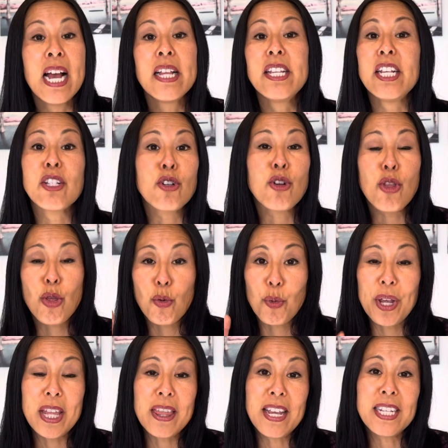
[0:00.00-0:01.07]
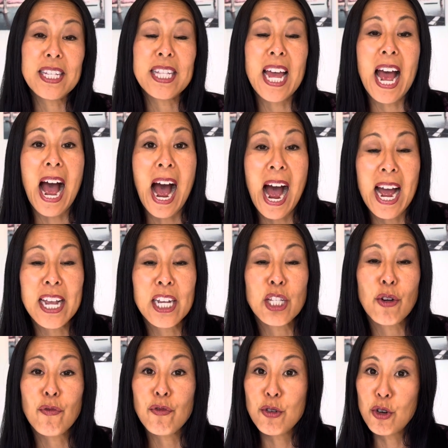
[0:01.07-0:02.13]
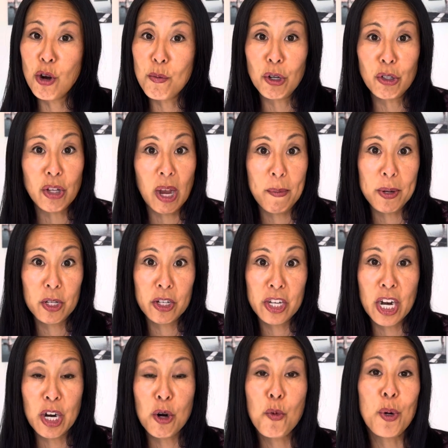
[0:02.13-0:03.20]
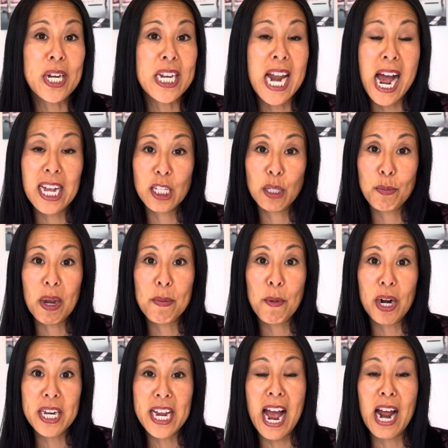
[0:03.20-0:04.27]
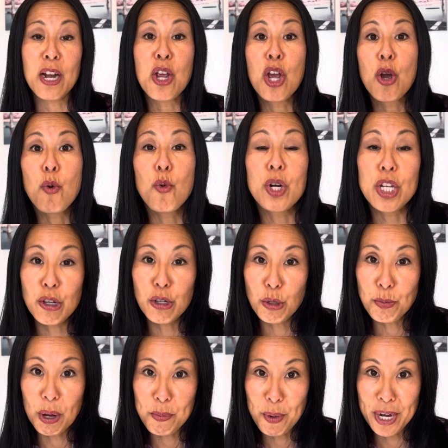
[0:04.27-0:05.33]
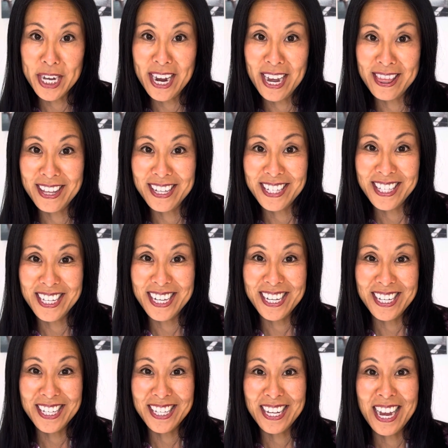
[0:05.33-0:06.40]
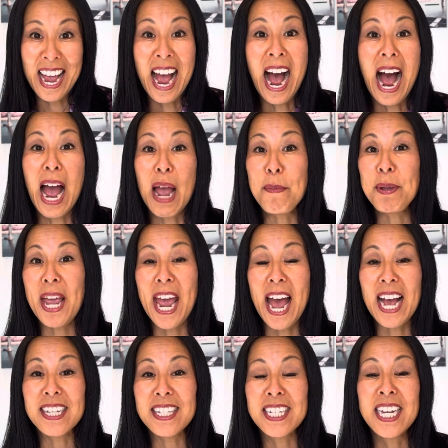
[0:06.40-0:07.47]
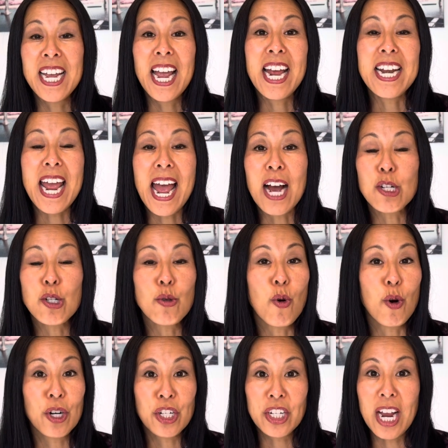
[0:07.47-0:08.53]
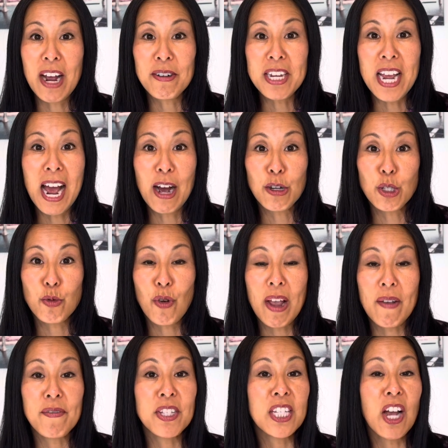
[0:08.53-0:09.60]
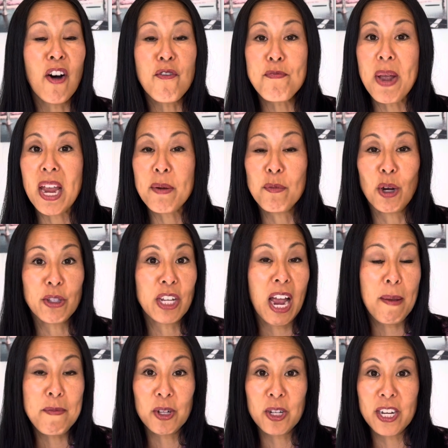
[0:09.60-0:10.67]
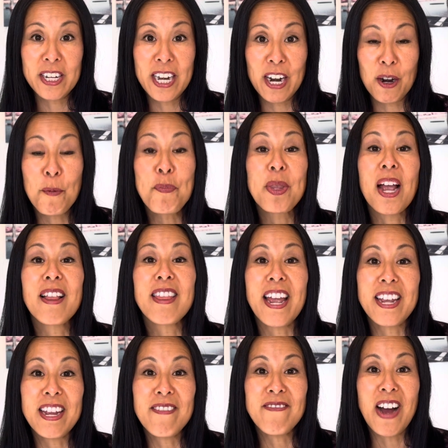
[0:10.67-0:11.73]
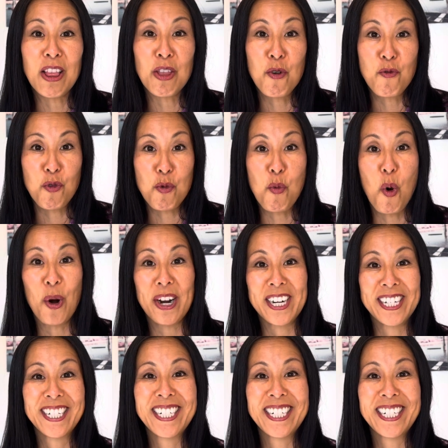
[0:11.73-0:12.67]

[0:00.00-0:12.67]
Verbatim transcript: These are three things that I, as a frugal multimillionaire, would not spend money on. Would you spend money on these things? I'm Kat, an actual Orange County housewife, self-made multimillionaire. Like and follow for more.